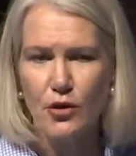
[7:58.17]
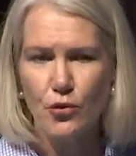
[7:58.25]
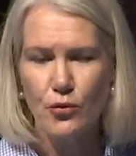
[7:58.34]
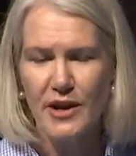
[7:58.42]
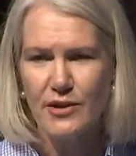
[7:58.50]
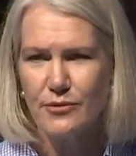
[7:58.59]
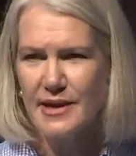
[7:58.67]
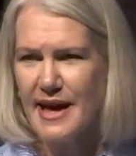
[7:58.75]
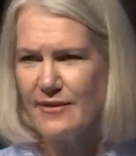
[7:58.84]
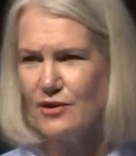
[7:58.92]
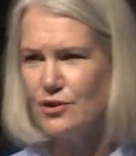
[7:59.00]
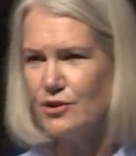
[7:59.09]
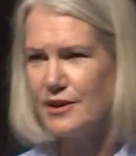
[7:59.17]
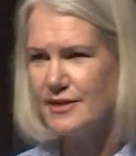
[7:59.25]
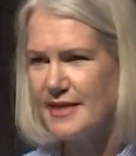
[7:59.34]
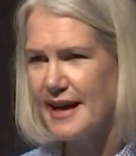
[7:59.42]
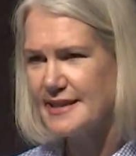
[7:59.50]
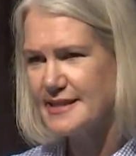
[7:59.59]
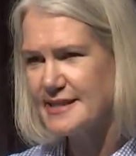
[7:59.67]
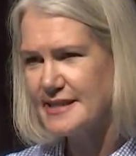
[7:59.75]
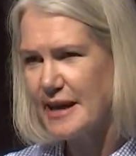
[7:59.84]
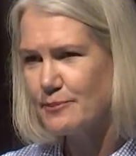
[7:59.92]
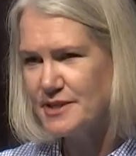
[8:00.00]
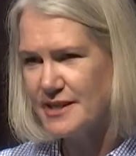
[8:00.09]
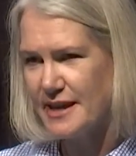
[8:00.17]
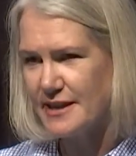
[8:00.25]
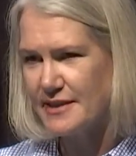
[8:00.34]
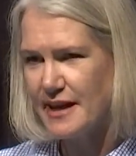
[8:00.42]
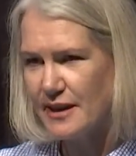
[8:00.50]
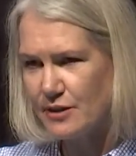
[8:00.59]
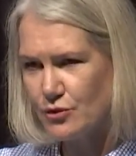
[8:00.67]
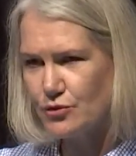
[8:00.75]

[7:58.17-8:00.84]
when we have a look at that subset, that